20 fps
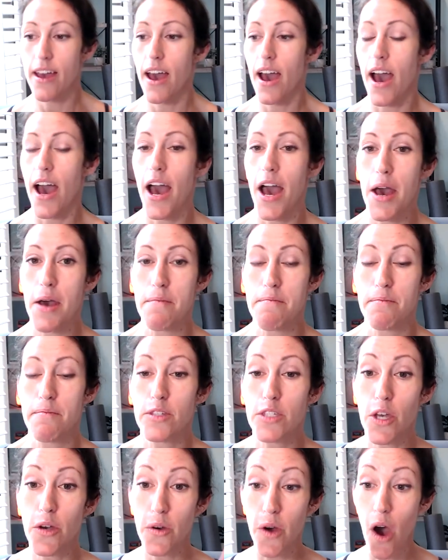Um,
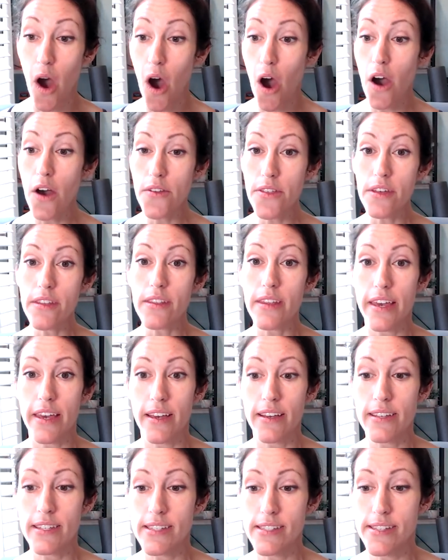so all the
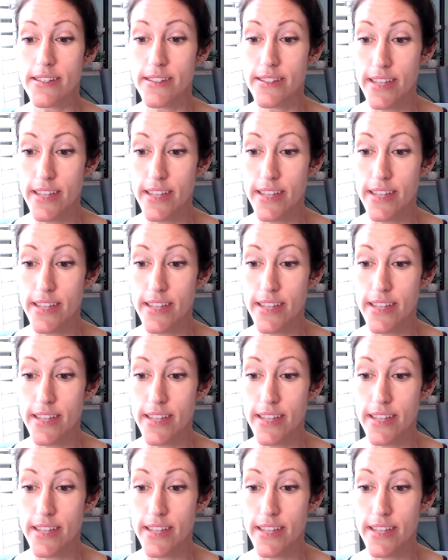links